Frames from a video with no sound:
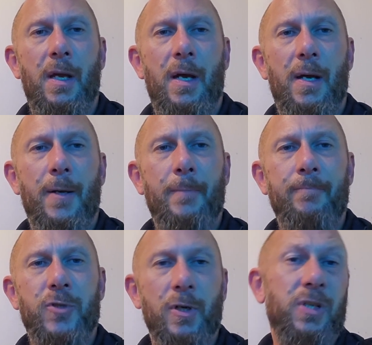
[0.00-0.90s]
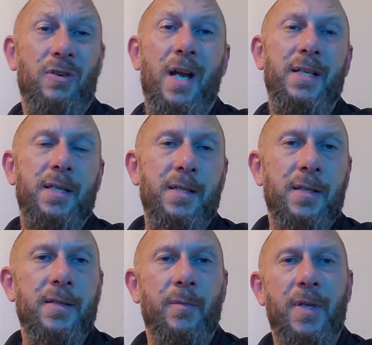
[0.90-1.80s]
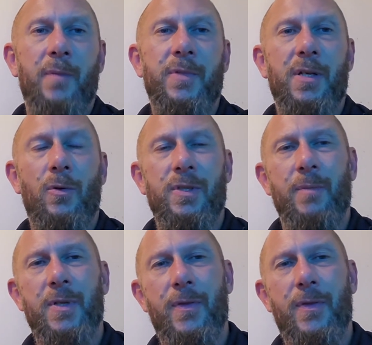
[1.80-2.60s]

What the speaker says: During dry season, sometimes it goes up to